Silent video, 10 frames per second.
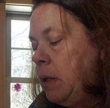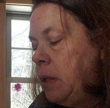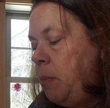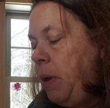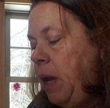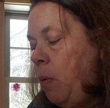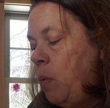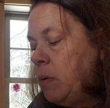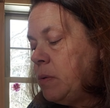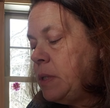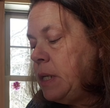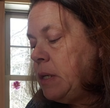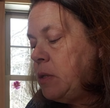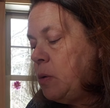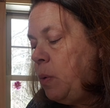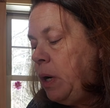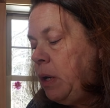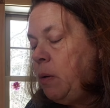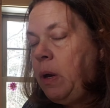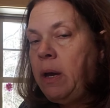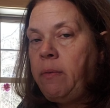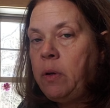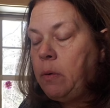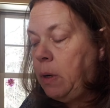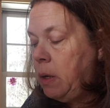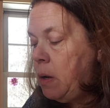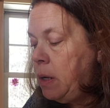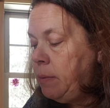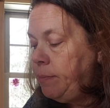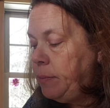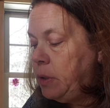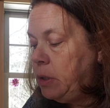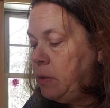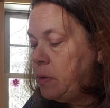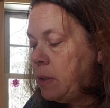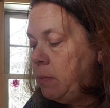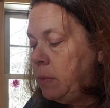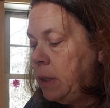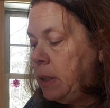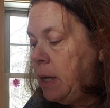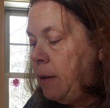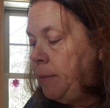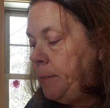the paint won't stick to where you have your crayon. You could do something like that.